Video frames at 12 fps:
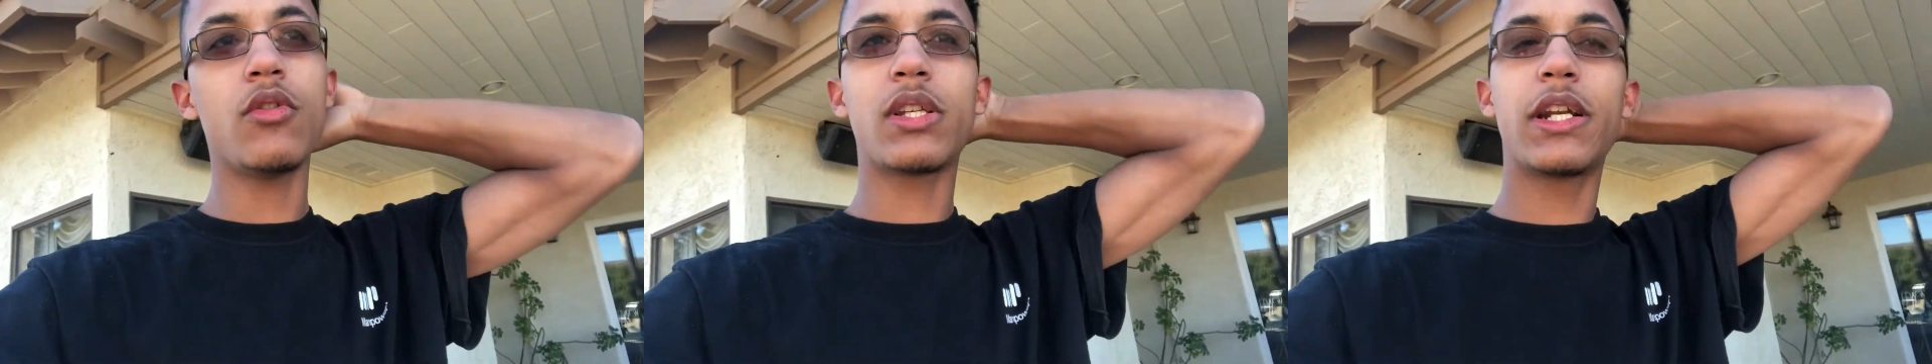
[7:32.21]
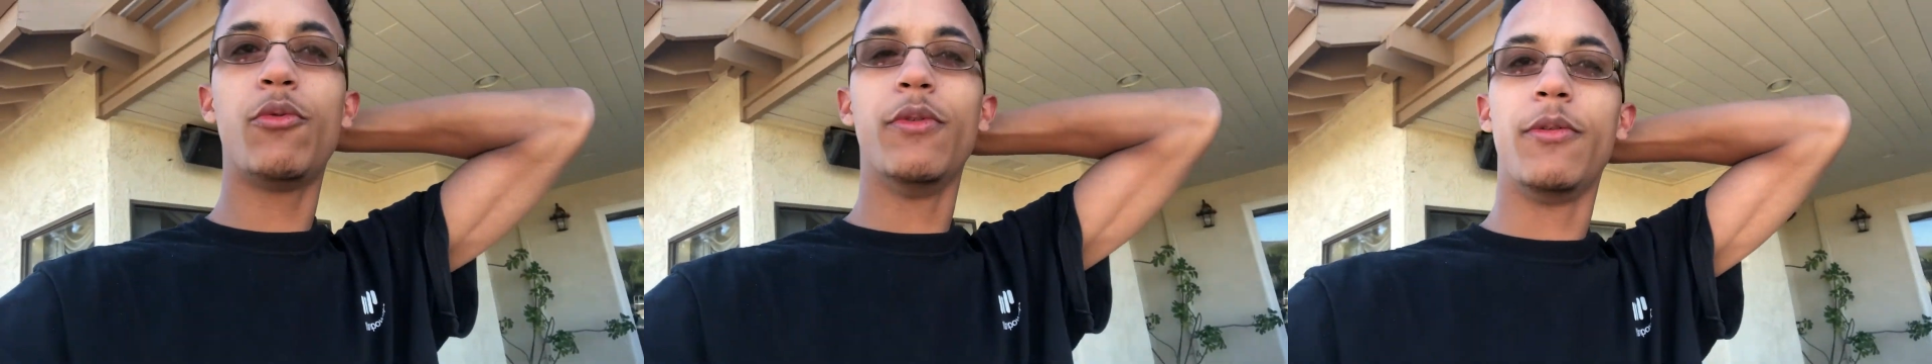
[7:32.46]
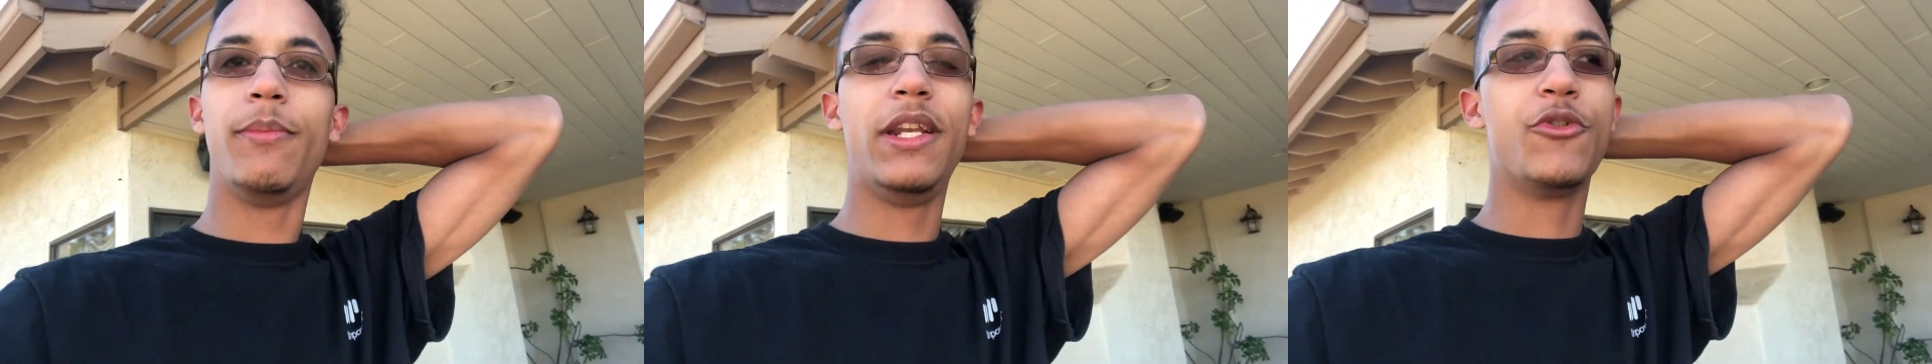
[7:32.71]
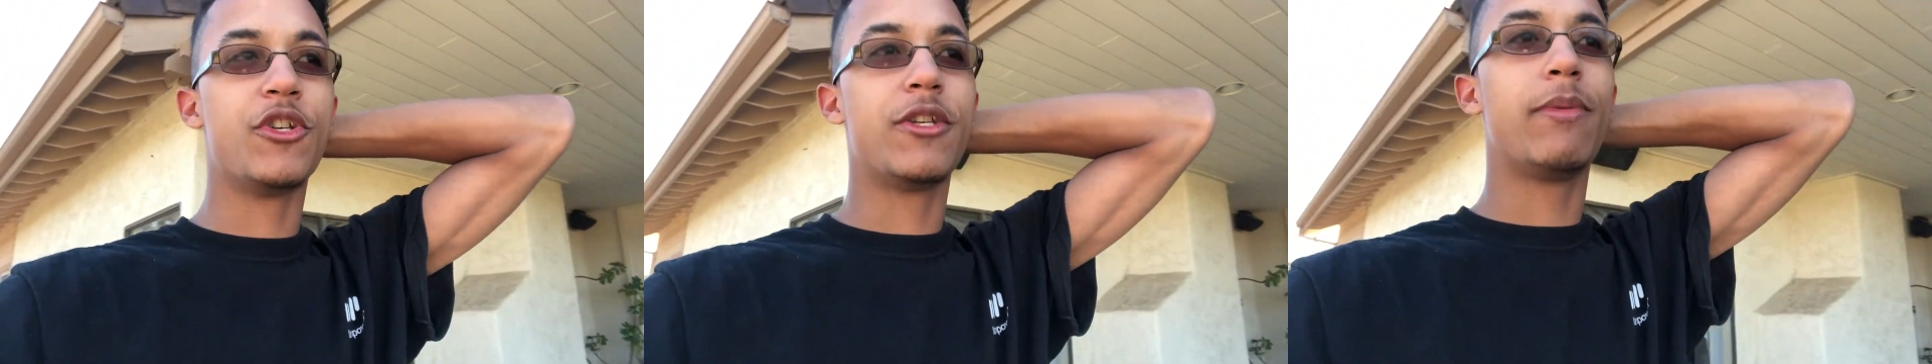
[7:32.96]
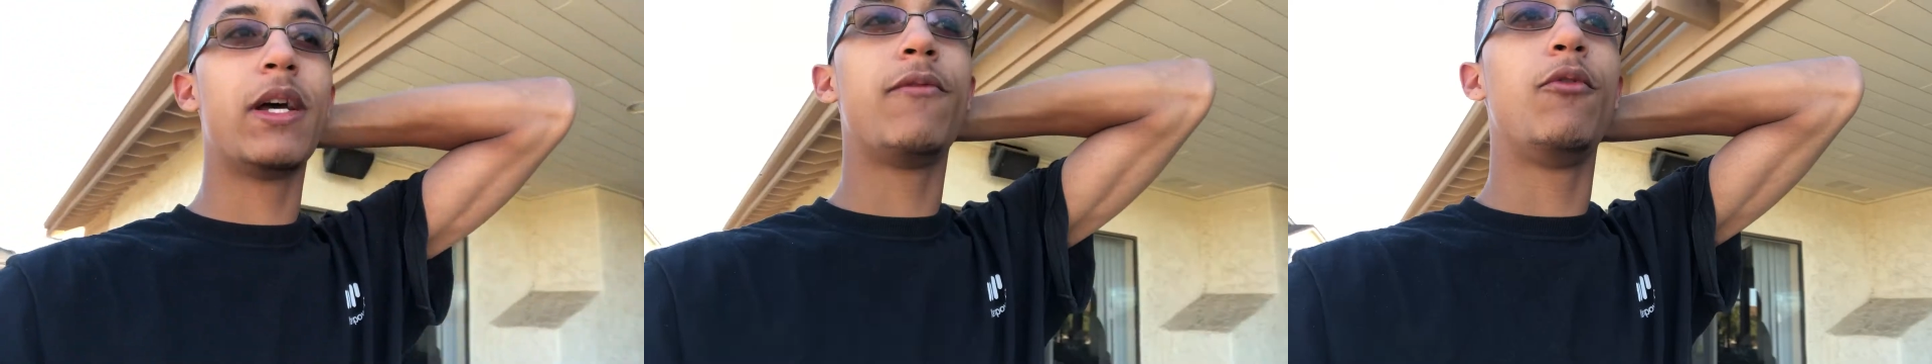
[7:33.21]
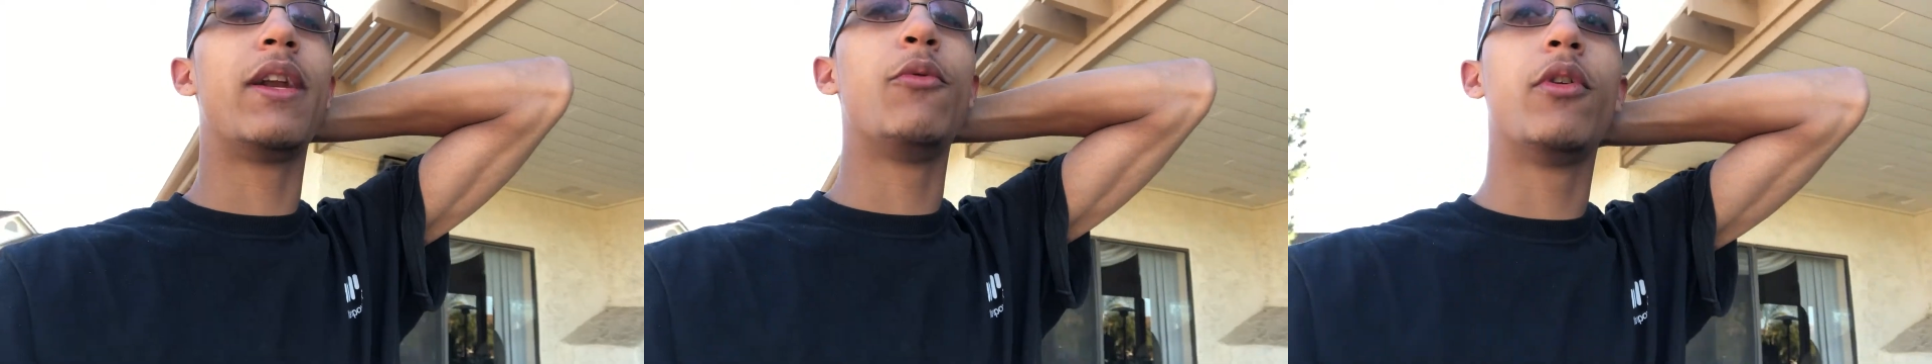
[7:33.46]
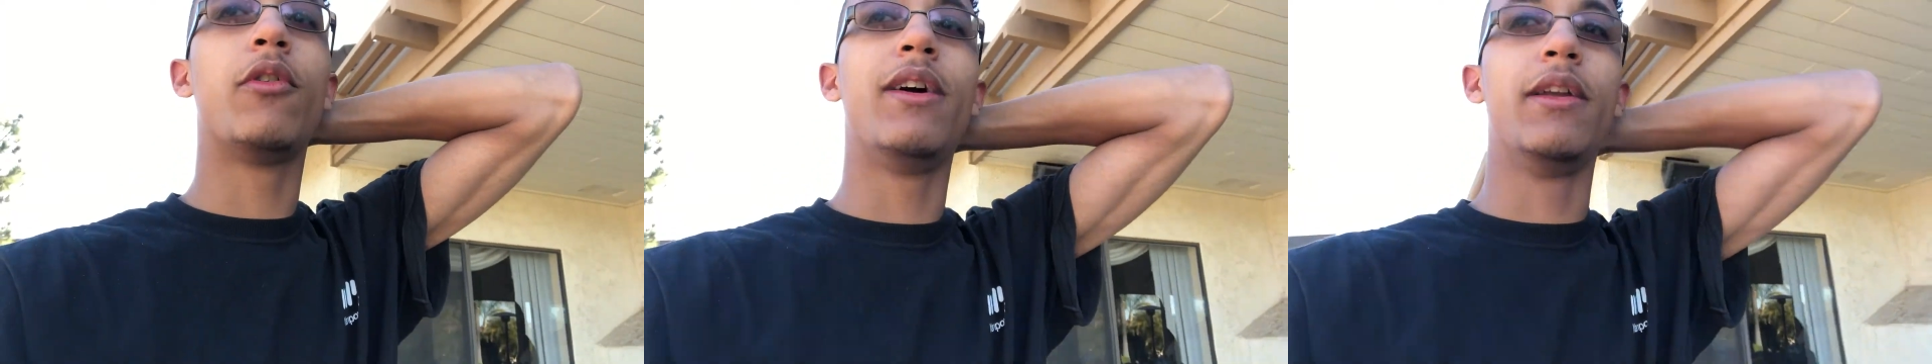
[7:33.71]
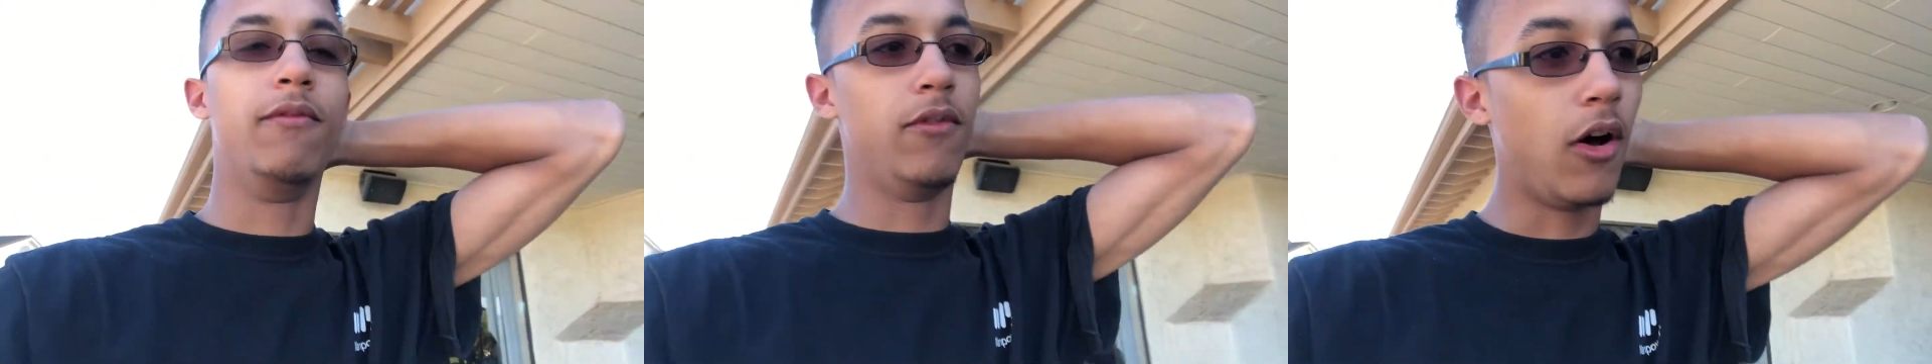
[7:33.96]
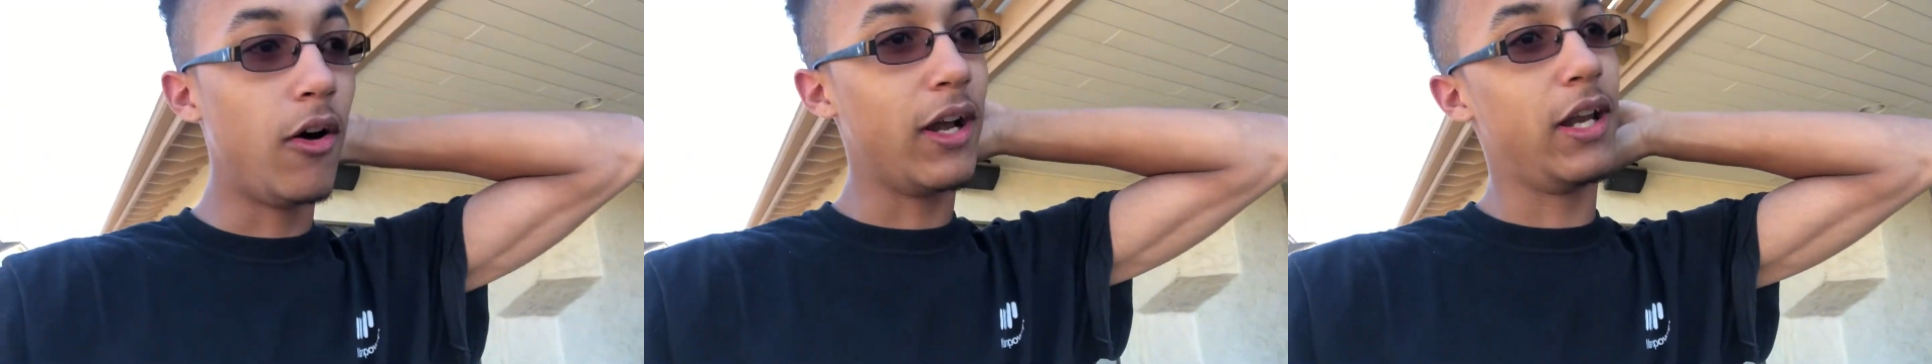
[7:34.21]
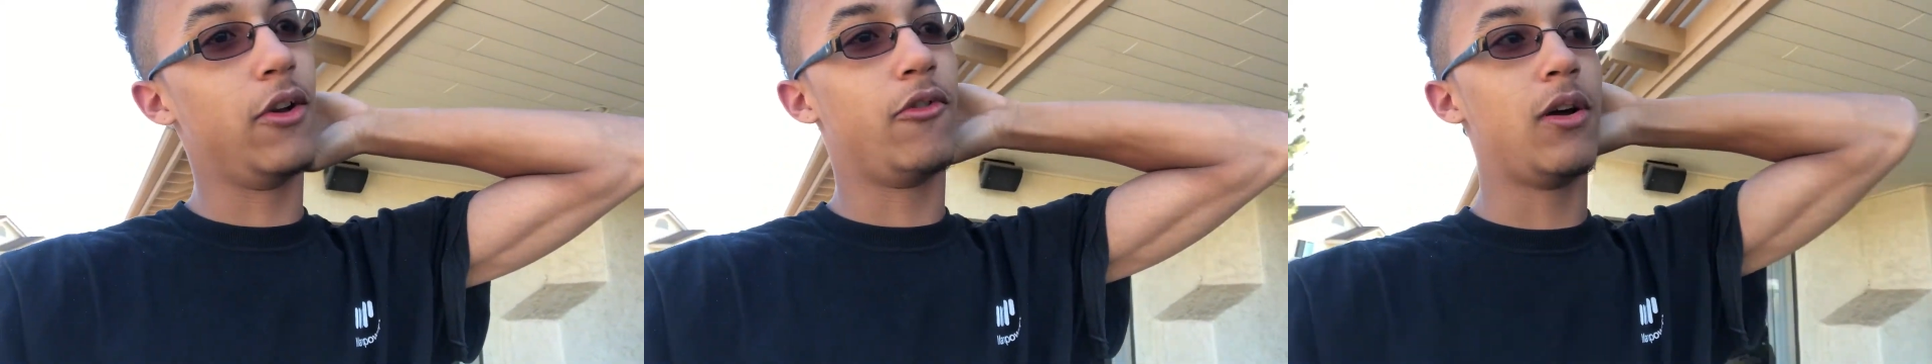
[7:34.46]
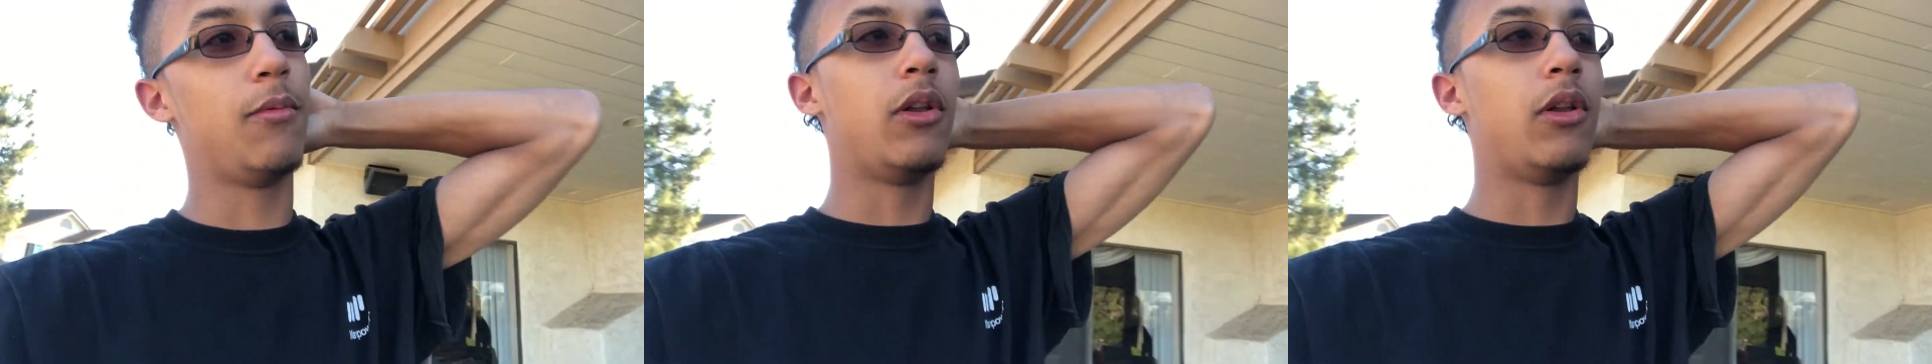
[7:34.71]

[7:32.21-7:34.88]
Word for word: so I didn't want to be disrespectful. I didn't want to go ahead and vlog it and crap.